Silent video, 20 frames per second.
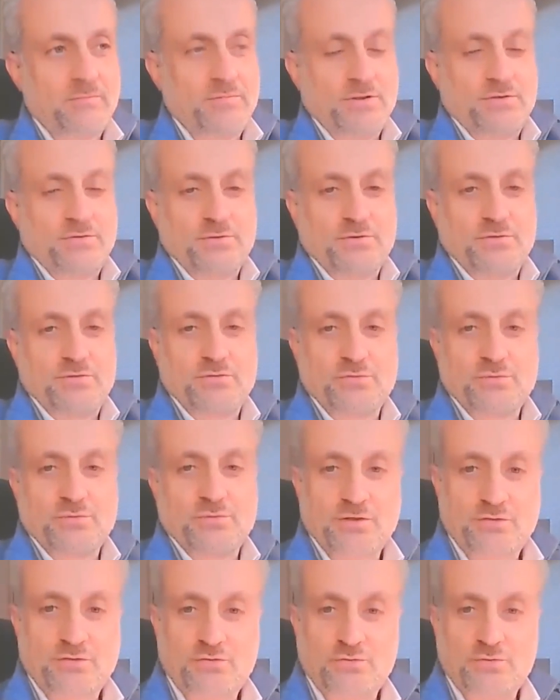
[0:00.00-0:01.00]
between two
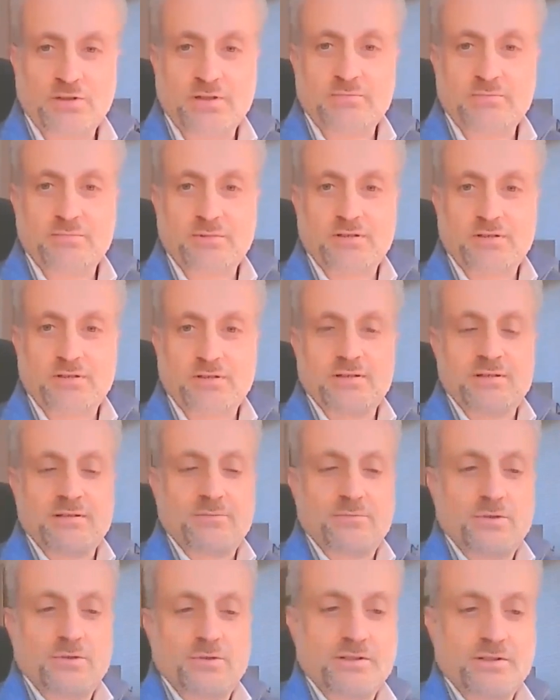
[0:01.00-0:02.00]
extremes,
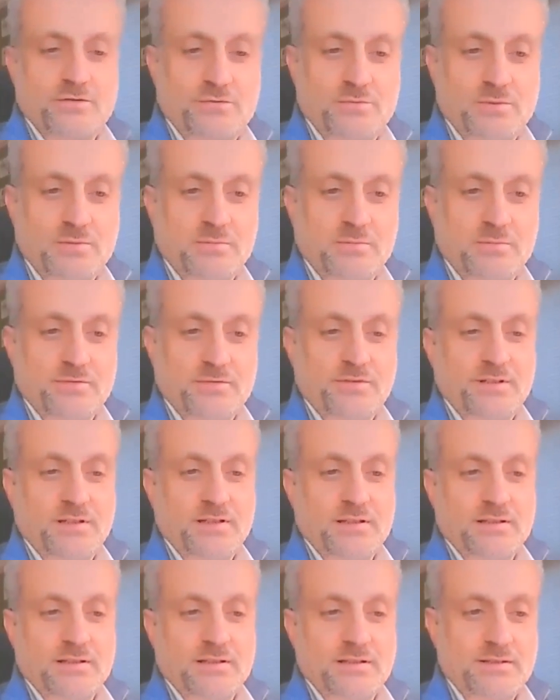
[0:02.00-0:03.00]
one extreme of
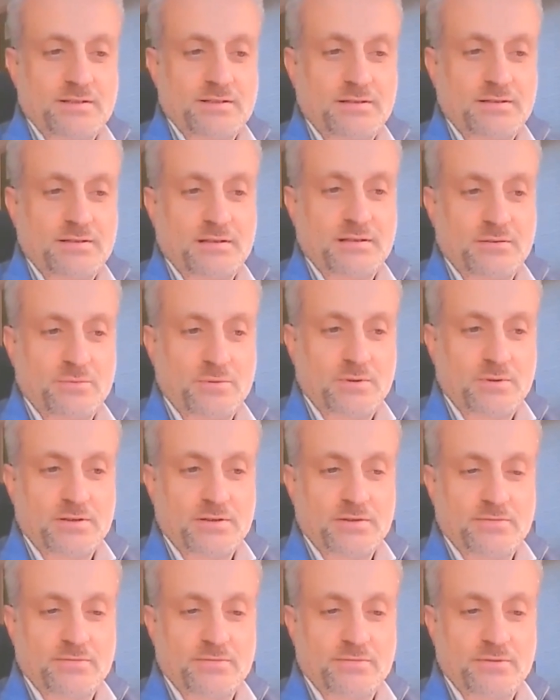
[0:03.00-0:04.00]
sadness and one
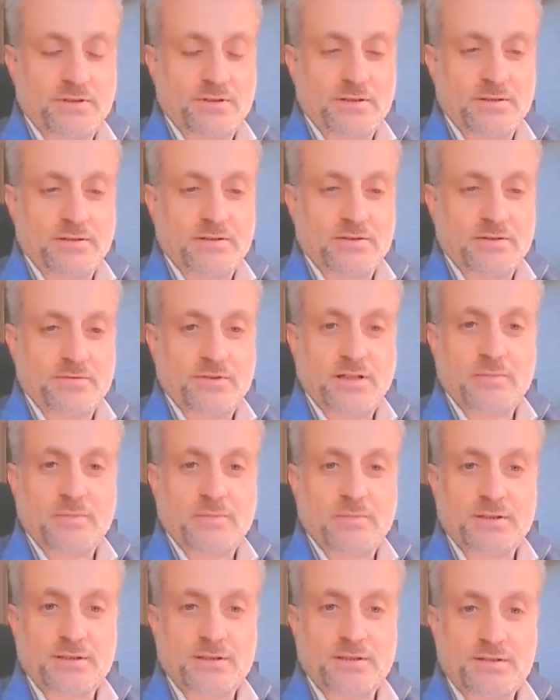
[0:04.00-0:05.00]
of
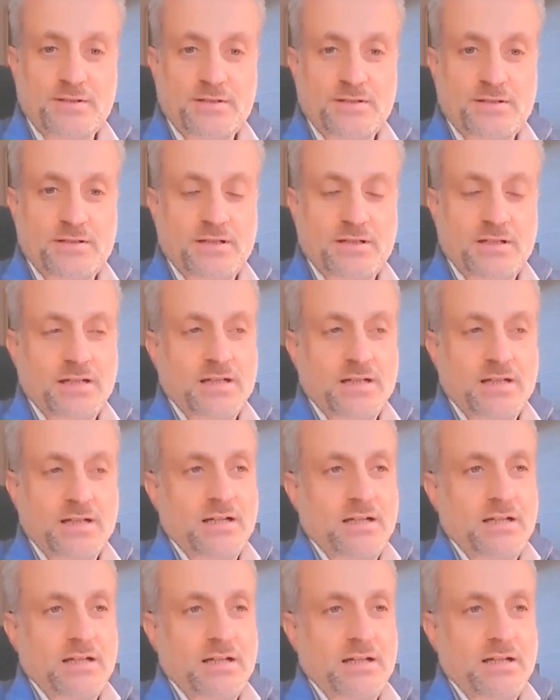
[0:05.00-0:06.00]
happiness.
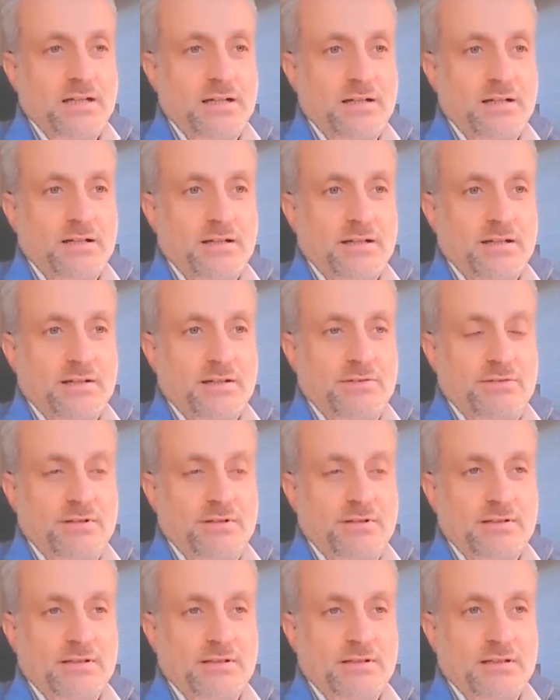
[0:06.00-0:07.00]
And I
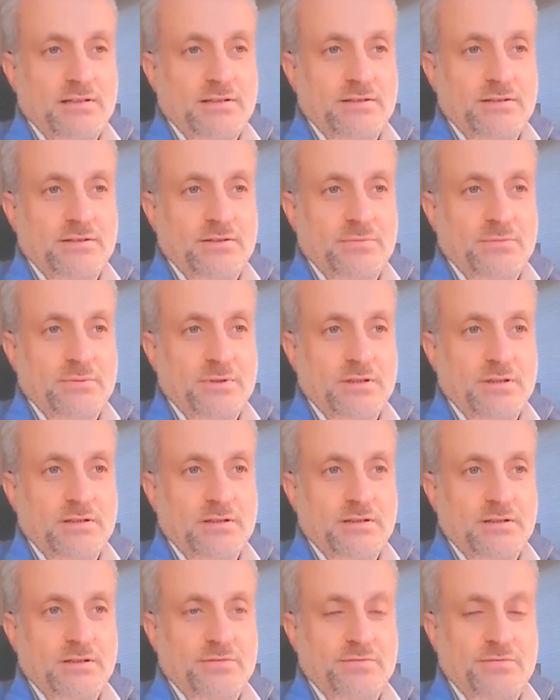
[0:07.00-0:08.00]
think that, when
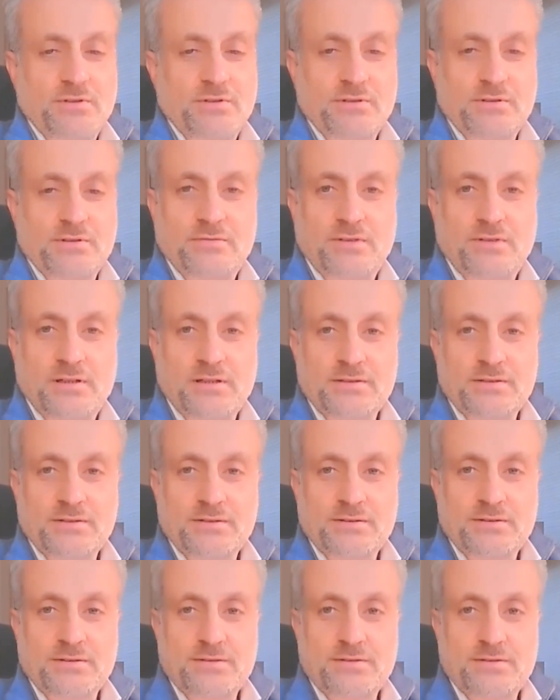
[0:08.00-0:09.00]
our founding
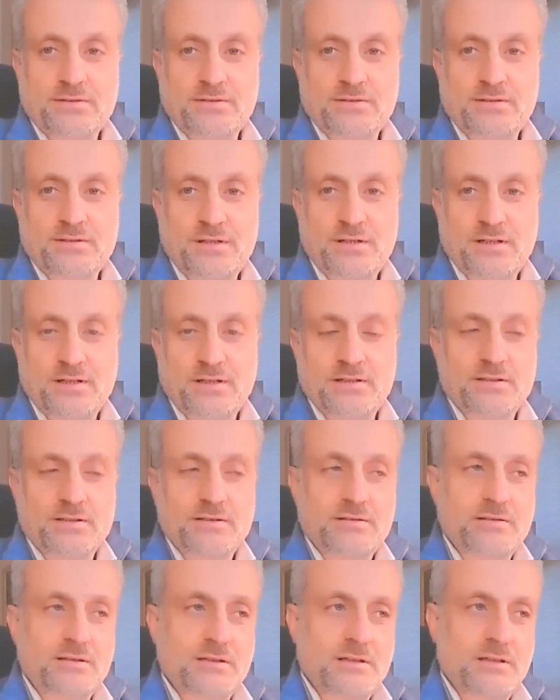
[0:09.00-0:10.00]
fathers
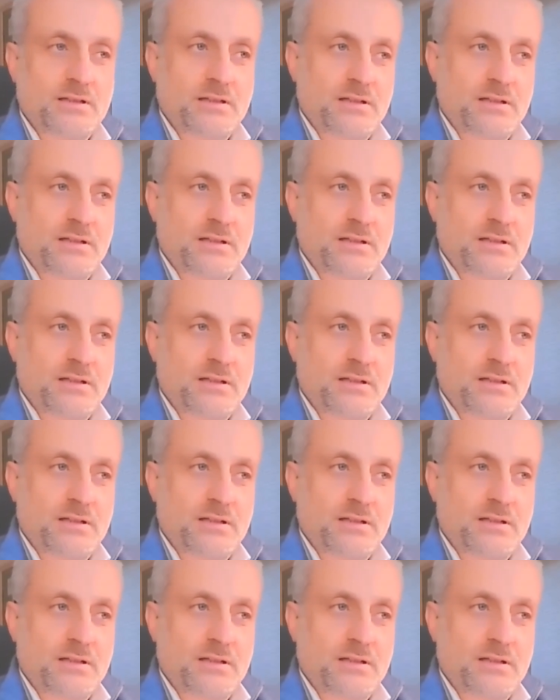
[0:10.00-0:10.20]
decided